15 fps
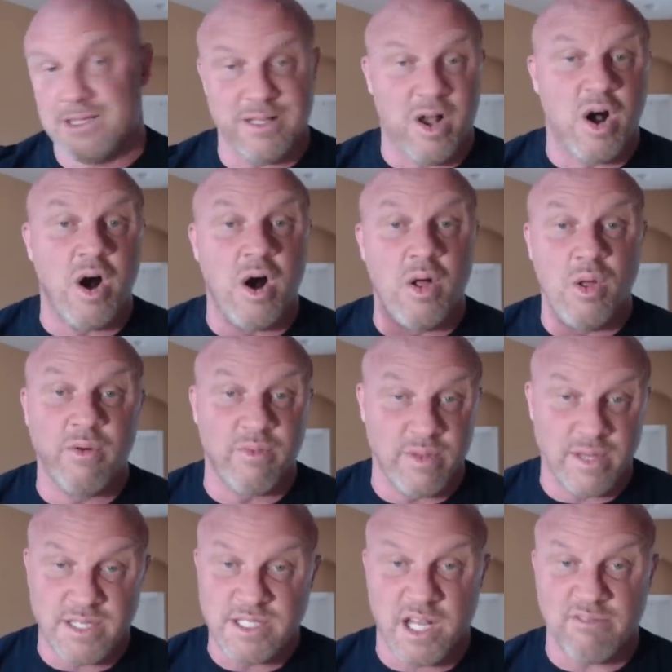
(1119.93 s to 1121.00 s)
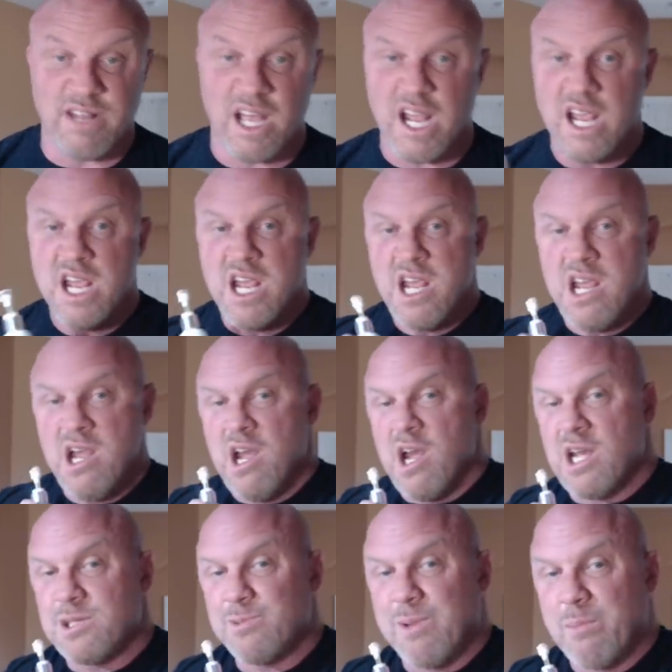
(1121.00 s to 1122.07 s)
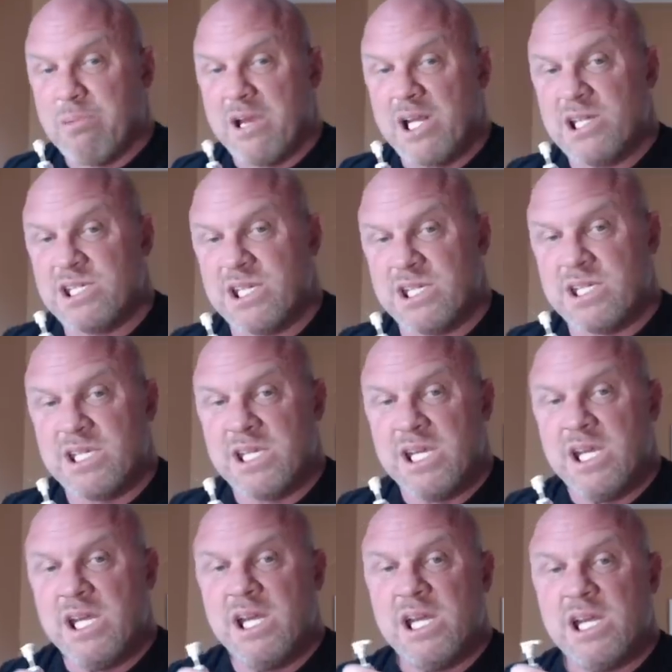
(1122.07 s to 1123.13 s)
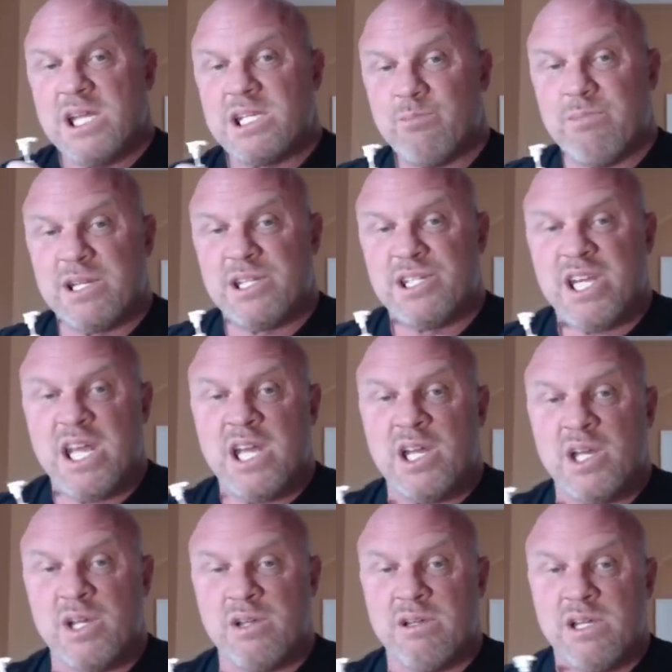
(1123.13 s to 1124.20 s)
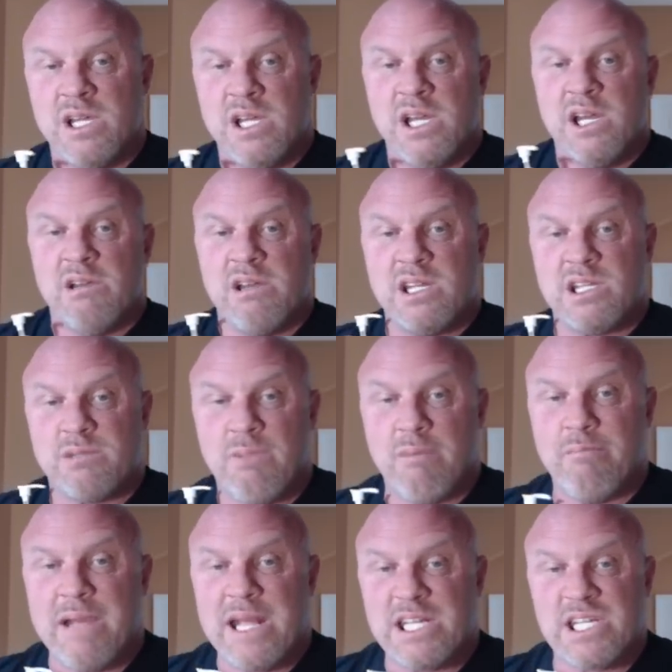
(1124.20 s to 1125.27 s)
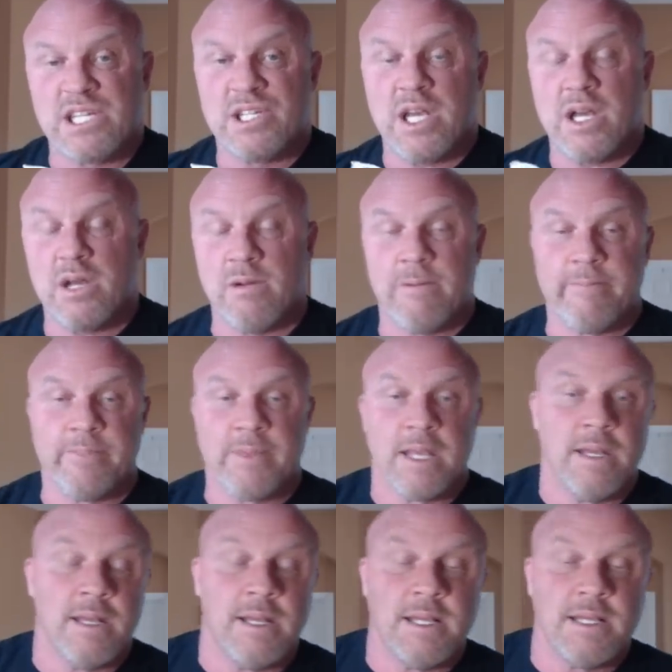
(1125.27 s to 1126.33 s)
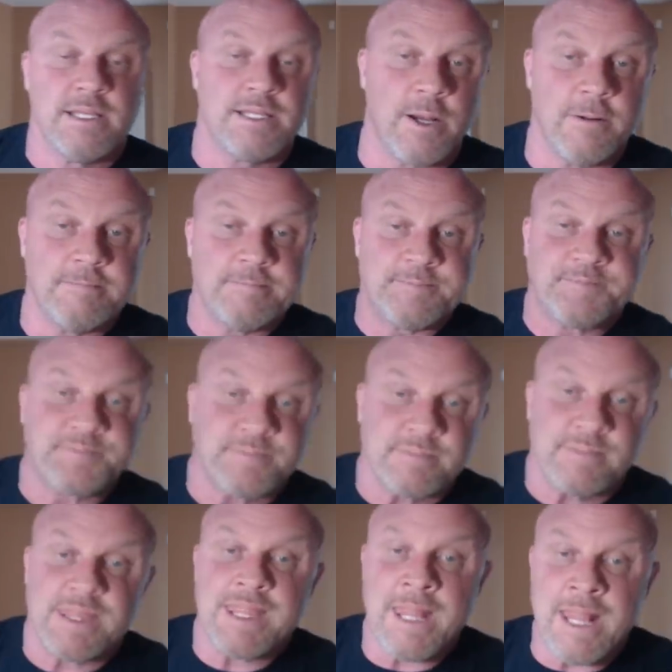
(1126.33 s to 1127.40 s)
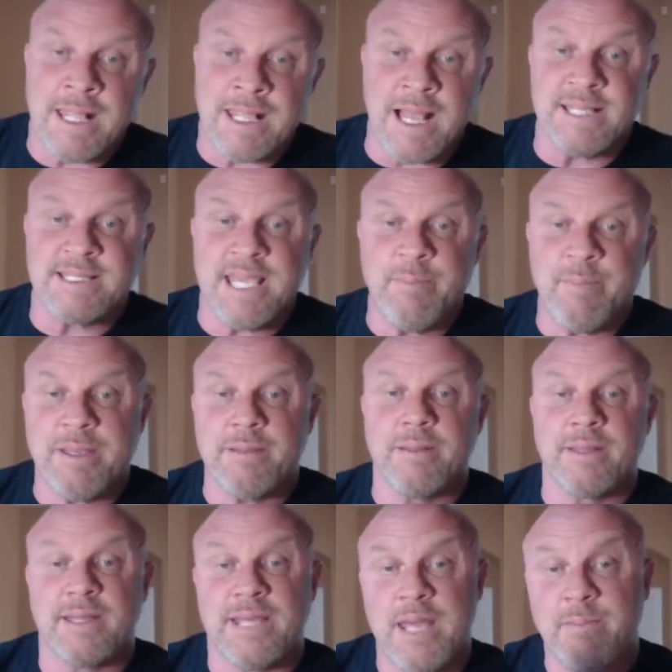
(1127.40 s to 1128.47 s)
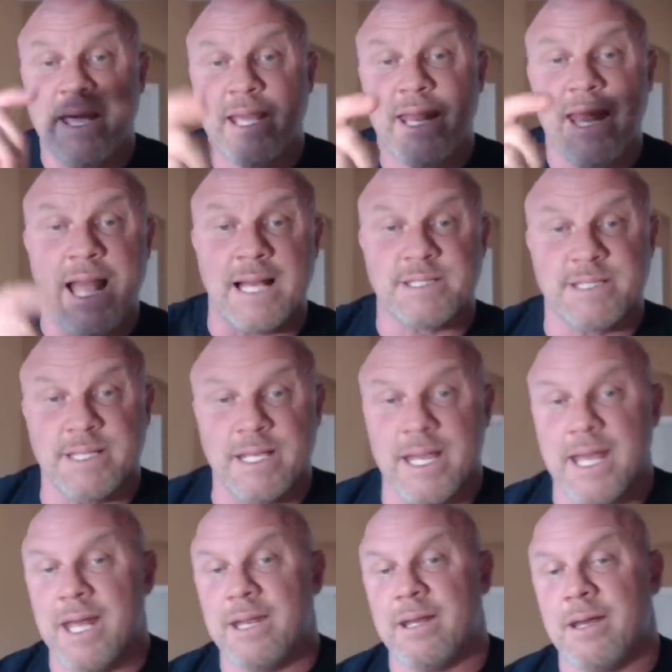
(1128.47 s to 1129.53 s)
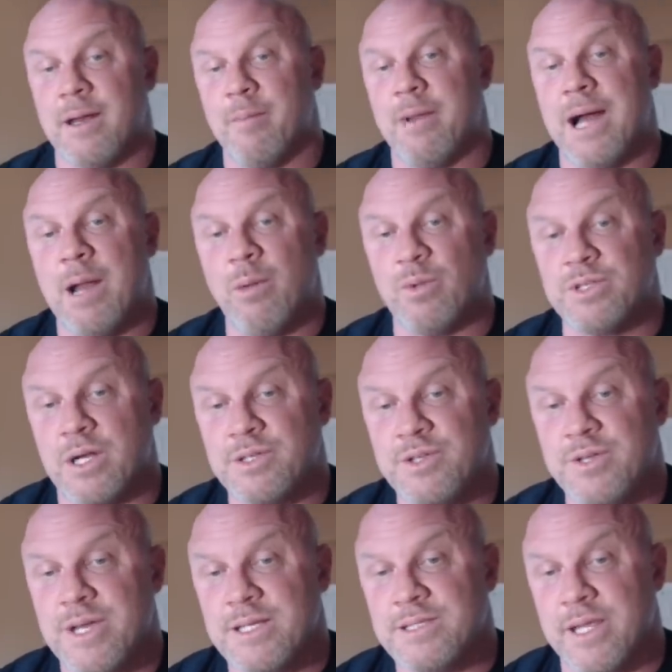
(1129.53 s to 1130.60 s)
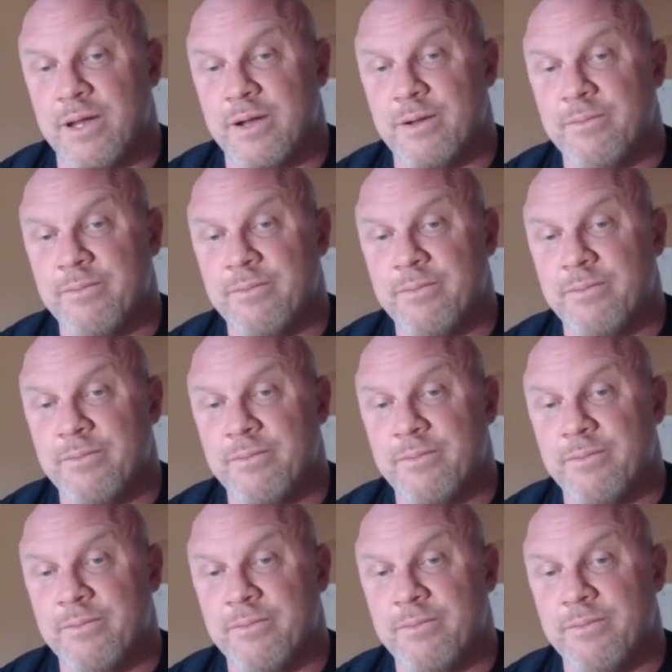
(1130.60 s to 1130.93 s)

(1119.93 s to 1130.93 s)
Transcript: all over this stuff. Like, that's my precious. This is my gel. This is my magic gel. So, guys, keep kicking ass. And I will talk to you guys later.